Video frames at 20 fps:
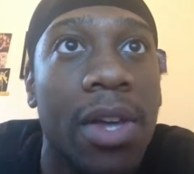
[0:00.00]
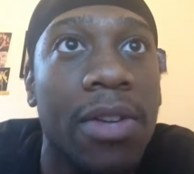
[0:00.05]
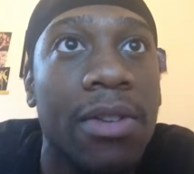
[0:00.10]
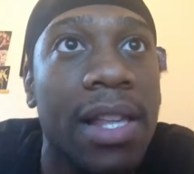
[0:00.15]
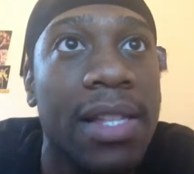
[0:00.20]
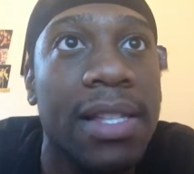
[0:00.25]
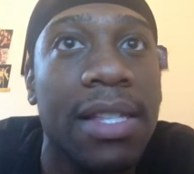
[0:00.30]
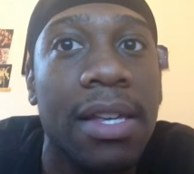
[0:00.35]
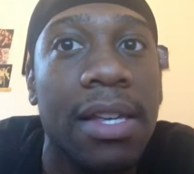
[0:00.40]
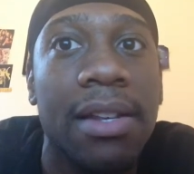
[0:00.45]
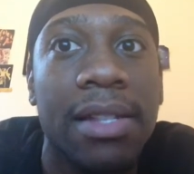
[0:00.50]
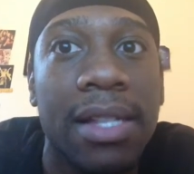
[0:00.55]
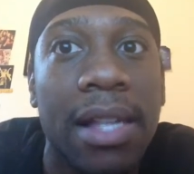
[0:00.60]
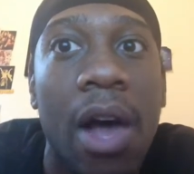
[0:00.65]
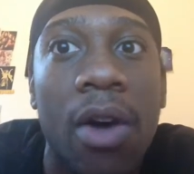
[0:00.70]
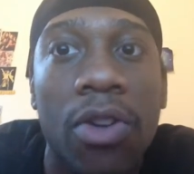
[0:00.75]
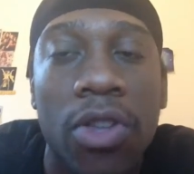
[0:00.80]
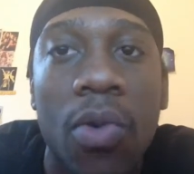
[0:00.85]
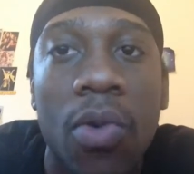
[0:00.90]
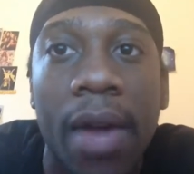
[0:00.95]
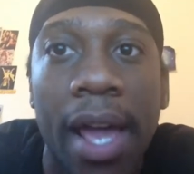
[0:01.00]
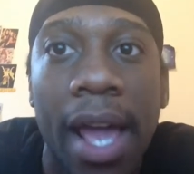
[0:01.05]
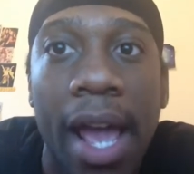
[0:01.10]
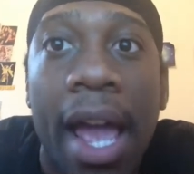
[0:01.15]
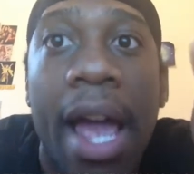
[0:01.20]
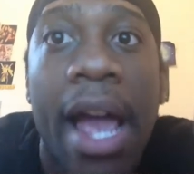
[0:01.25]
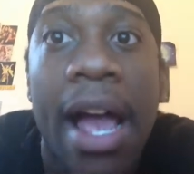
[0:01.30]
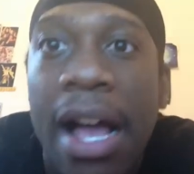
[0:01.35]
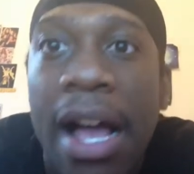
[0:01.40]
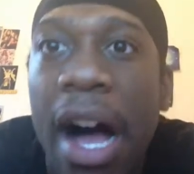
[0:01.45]
When you listen to the song, you'll
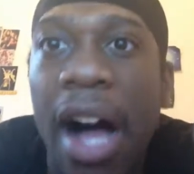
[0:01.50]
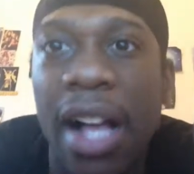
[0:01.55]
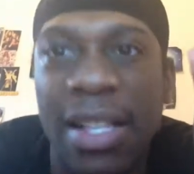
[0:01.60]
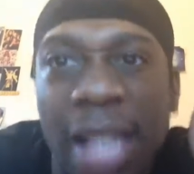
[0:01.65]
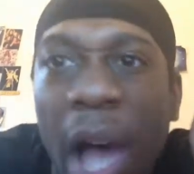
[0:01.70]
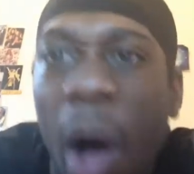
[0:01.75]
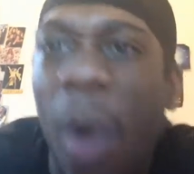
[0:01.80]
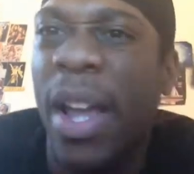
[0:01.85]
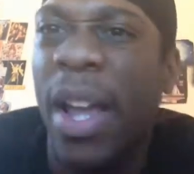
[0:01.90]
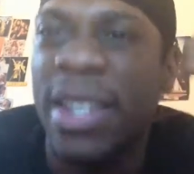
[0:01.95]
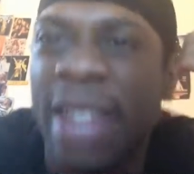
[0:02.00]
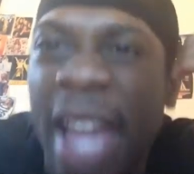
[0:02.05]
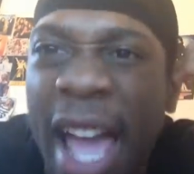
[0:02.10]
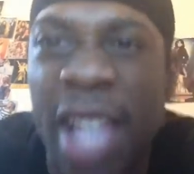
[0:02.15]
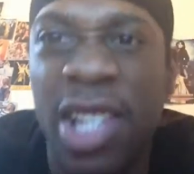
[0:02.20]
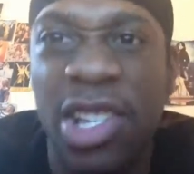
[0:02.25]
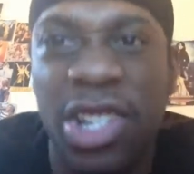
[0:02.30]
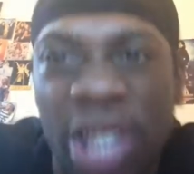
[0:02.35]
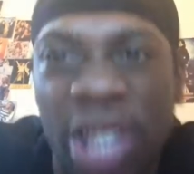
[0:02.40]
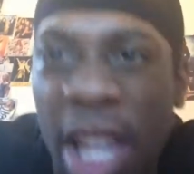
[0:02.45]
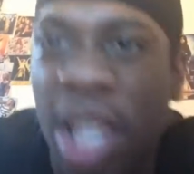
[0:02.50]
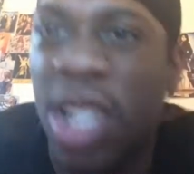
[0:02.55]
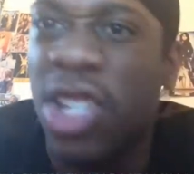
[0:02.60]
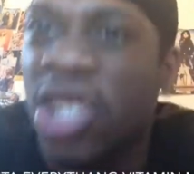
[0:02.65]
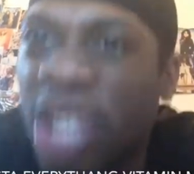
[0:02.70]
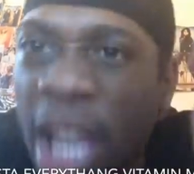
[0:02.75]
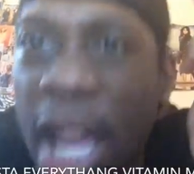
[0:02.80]
hear talking that shit